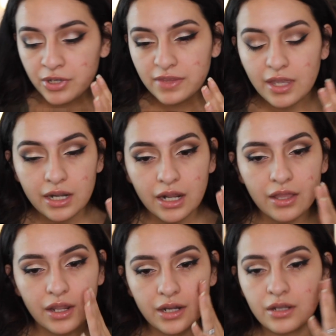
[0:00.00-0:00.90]
putting that
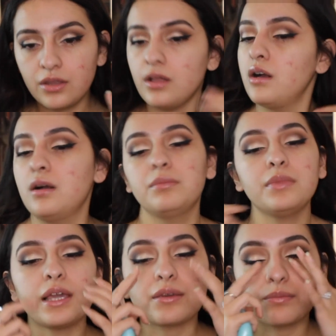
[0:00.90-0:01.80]
on
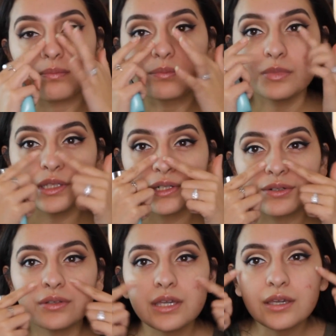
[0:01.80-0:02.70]
um, like
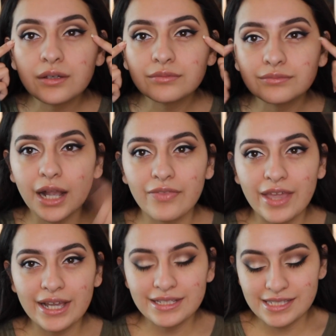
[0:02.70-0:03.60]
literally on
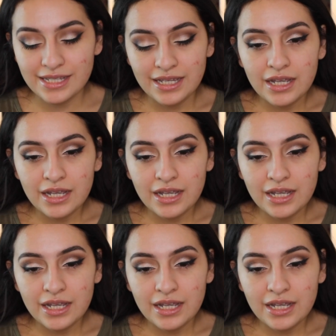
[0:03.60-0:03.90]
that